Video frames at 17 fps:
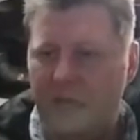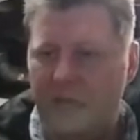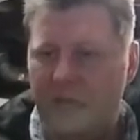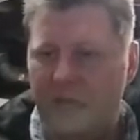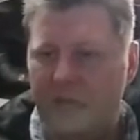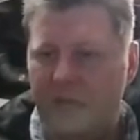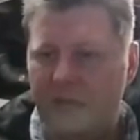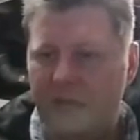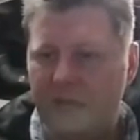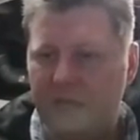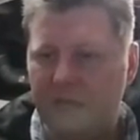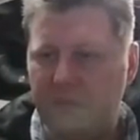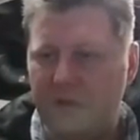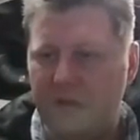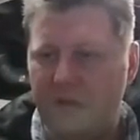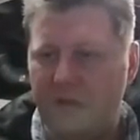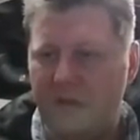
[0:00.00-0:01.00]
And this
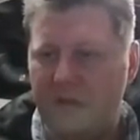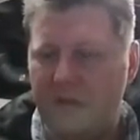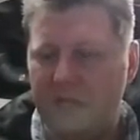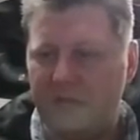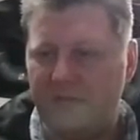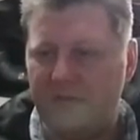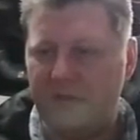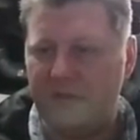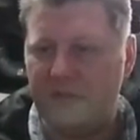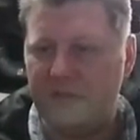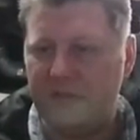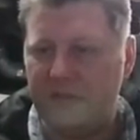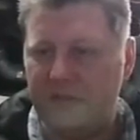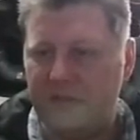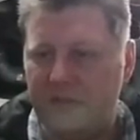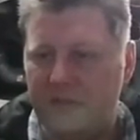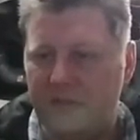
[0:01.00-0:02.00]
beer has
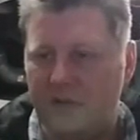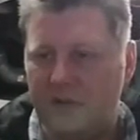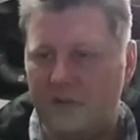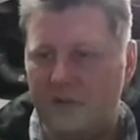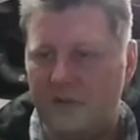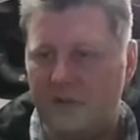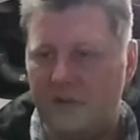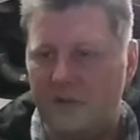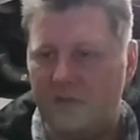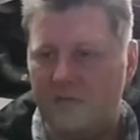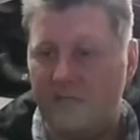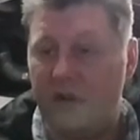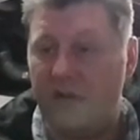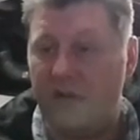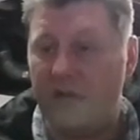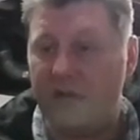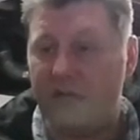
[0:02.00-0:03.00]
finished
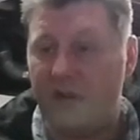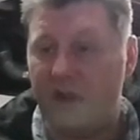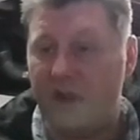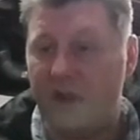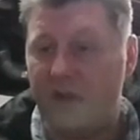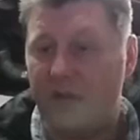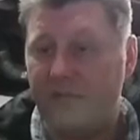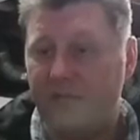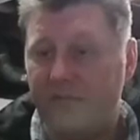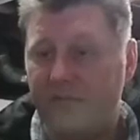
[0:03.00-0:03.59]
very dry.